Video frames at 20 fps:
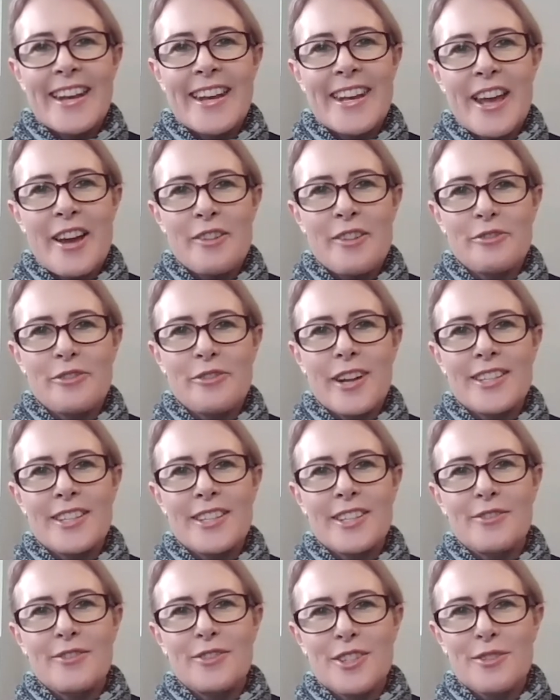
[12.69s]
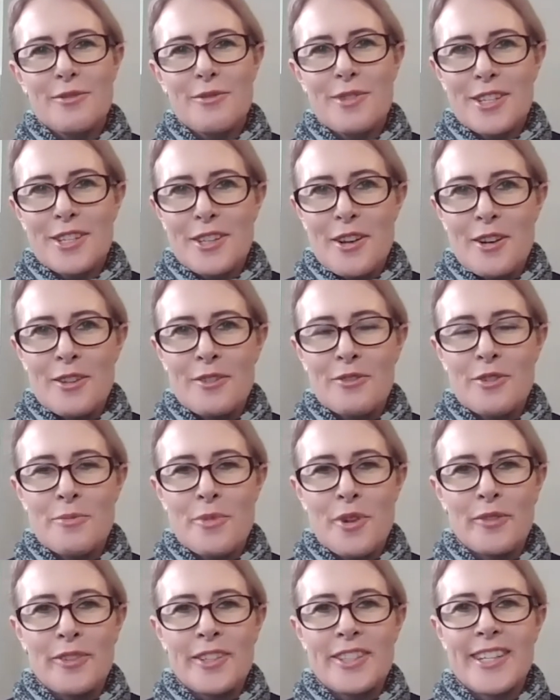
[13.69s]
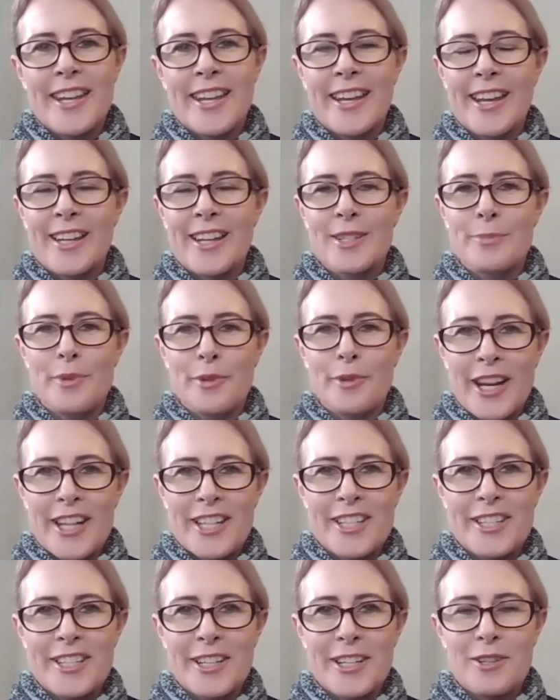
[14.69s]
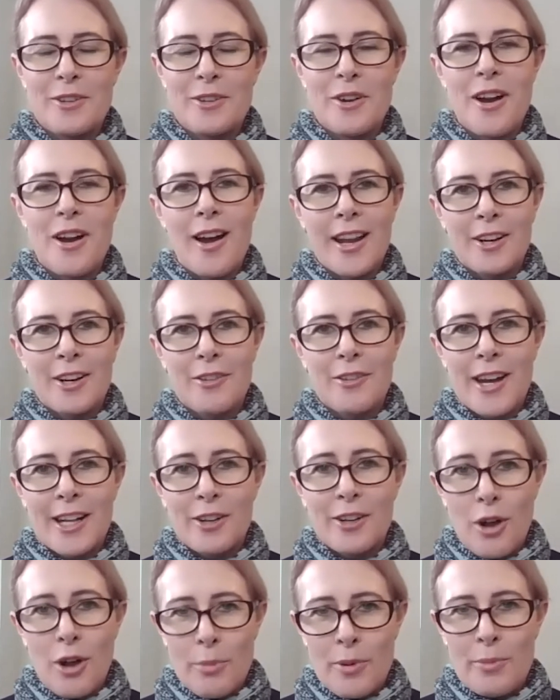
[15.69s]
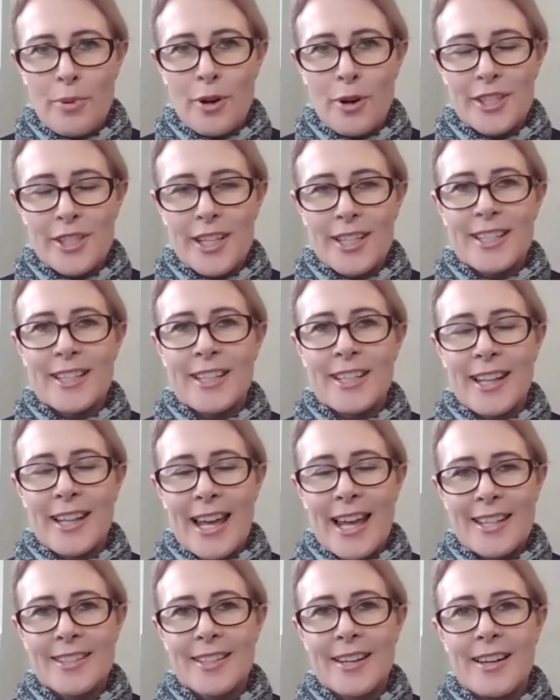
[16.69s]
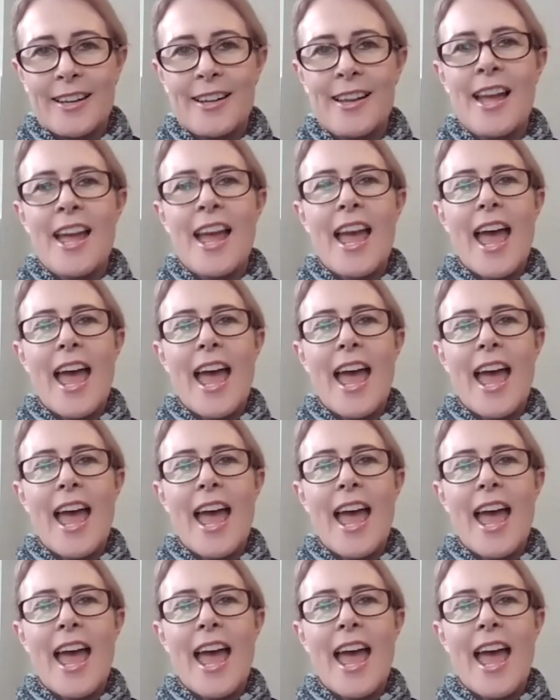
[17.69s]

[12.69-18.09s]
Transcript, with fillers: Now, Frazer, you've just returned from overseeing exploration at your high grade copper project in Alaska